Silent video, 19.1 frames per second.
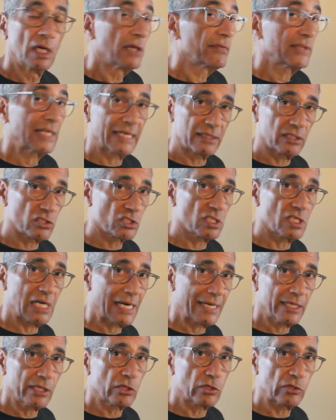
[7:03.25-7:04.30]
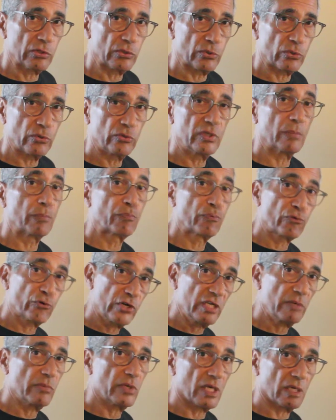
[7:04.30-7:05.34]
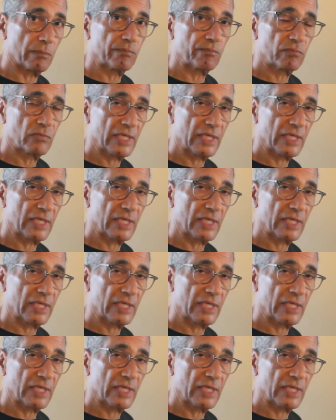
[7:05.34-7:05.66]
That does not include the premium